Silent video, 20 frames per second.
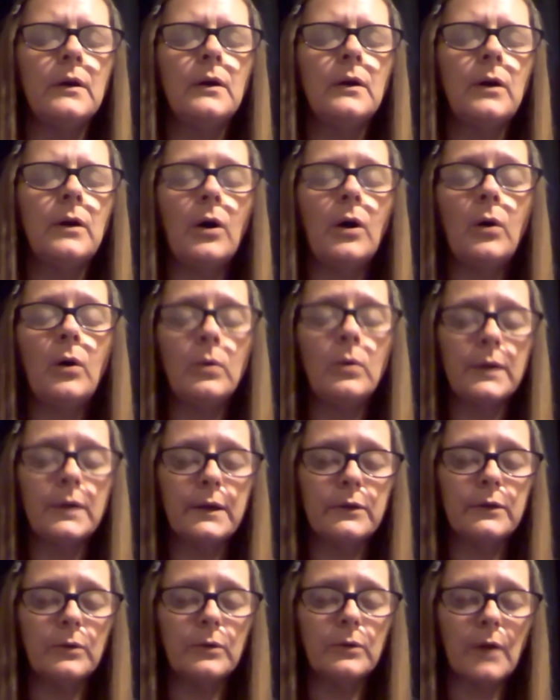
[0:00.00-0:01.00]
holy
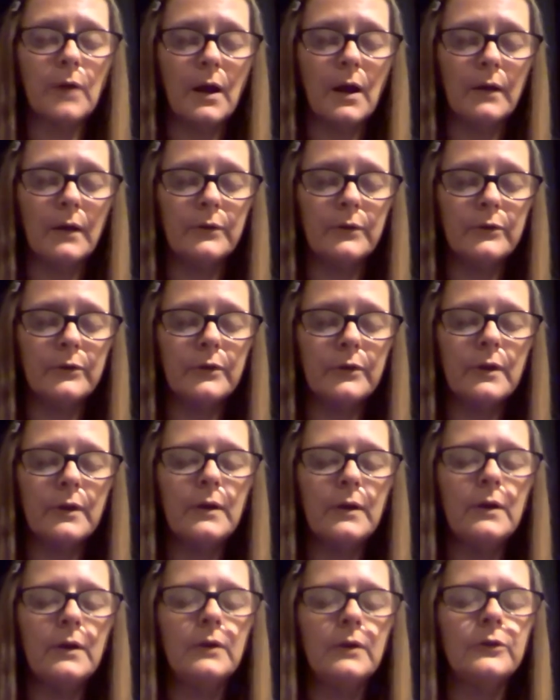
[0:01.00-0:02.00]
in your eyes
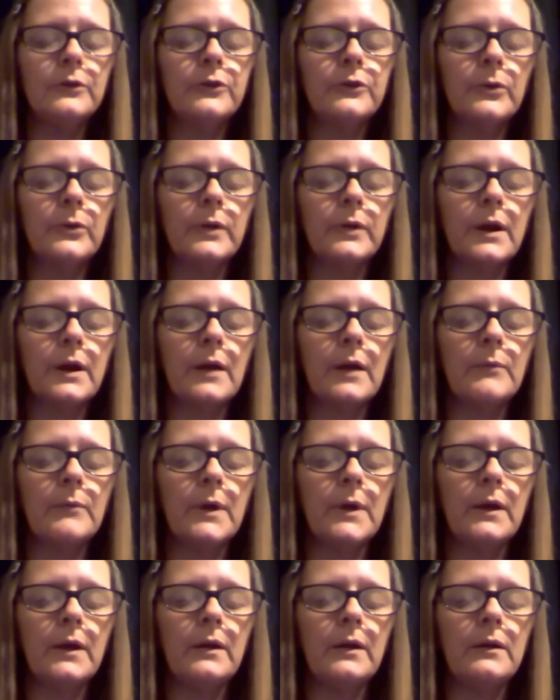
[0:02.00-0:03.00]
so that I
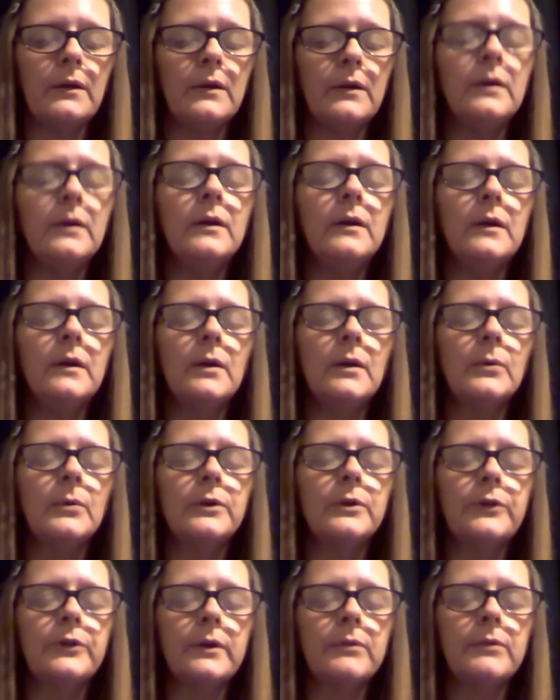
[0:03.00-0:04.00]
may
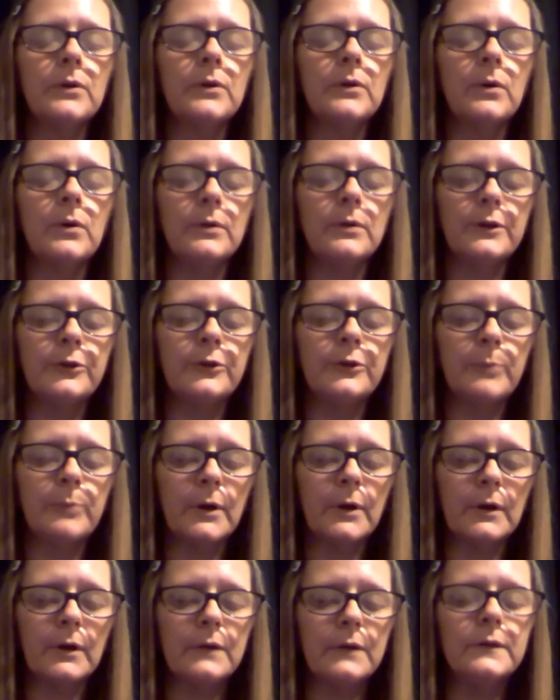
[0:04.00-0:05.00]
receive your Holy
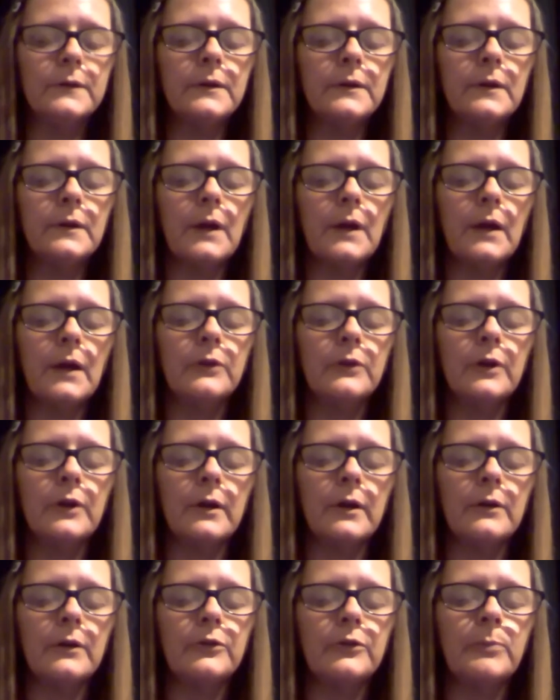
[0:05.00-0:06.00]
Spirit as I
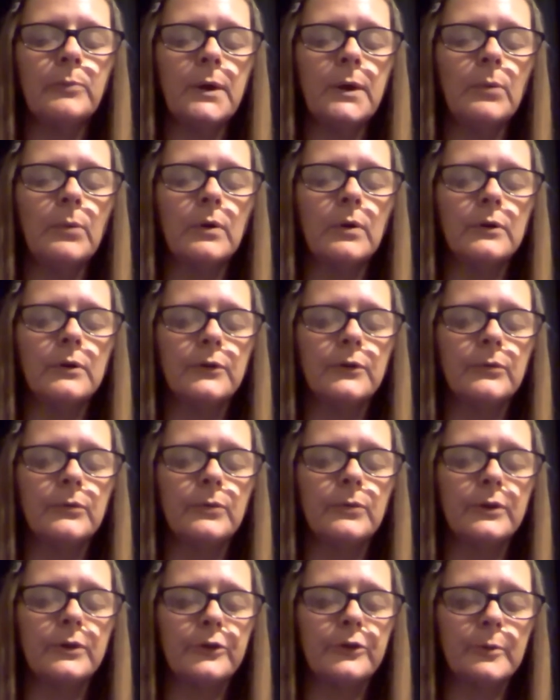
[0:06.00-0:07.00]
speak words of
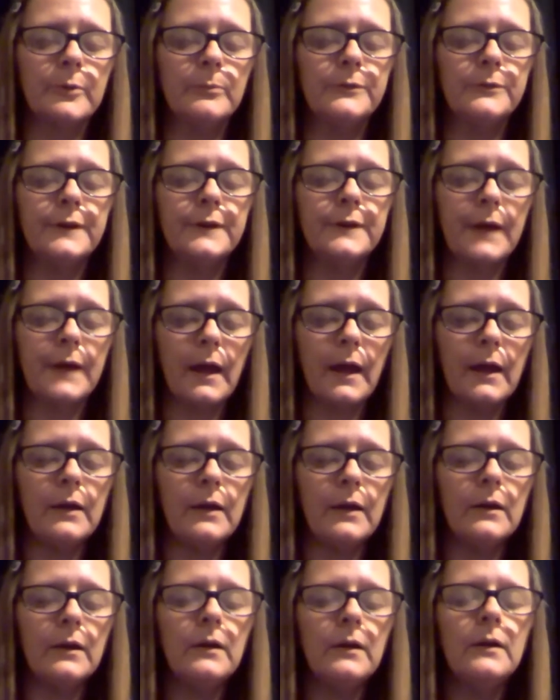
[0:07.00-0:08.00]
wisdom today.
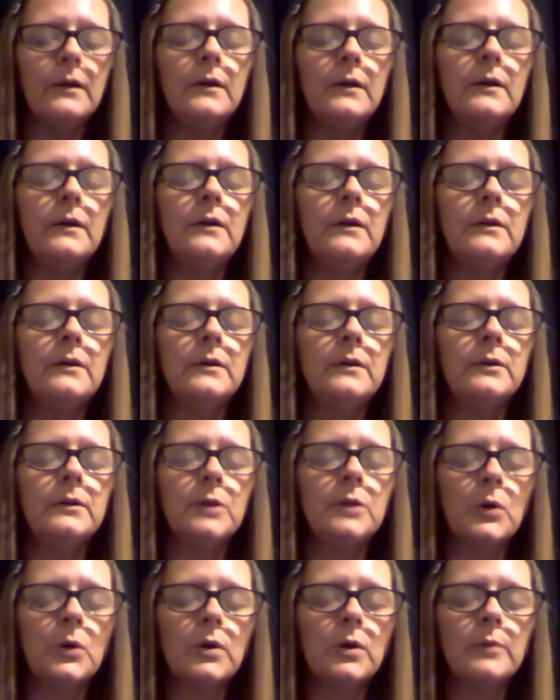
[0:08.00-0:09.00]

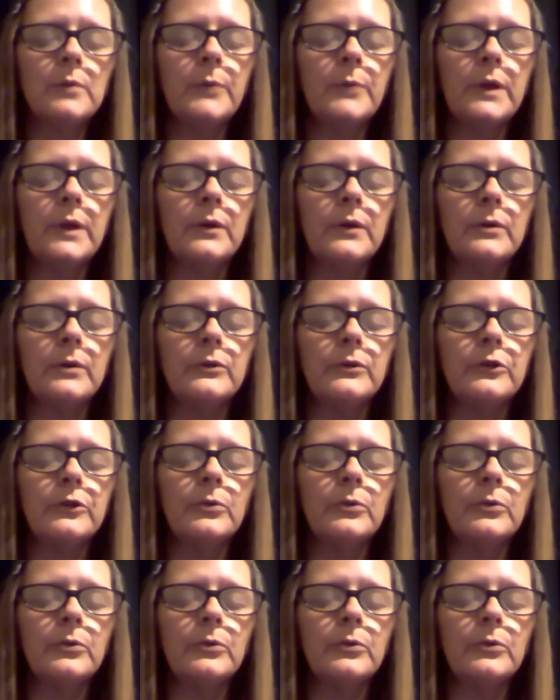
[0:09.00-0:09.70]
Lord, may those who